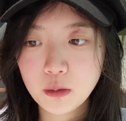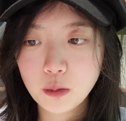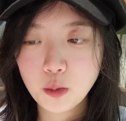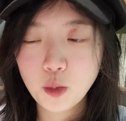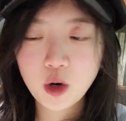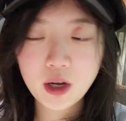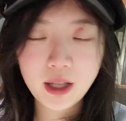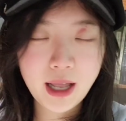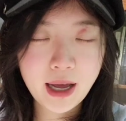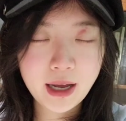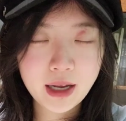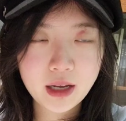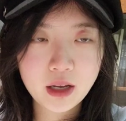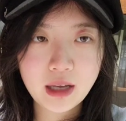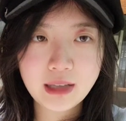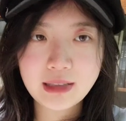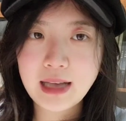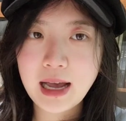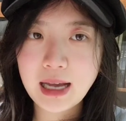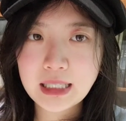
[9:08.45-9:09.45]
more like
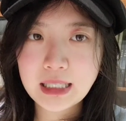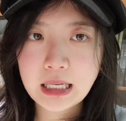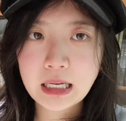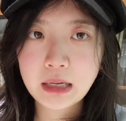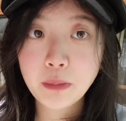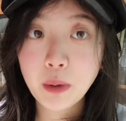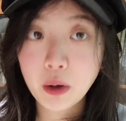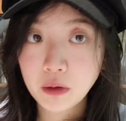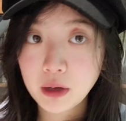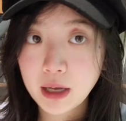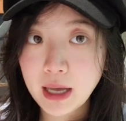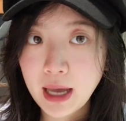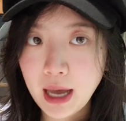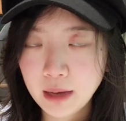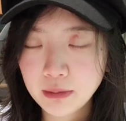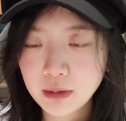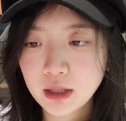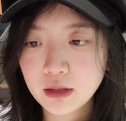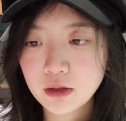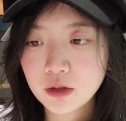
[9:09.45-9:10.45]
it's asking about the
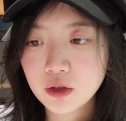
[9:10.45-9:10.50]
captain.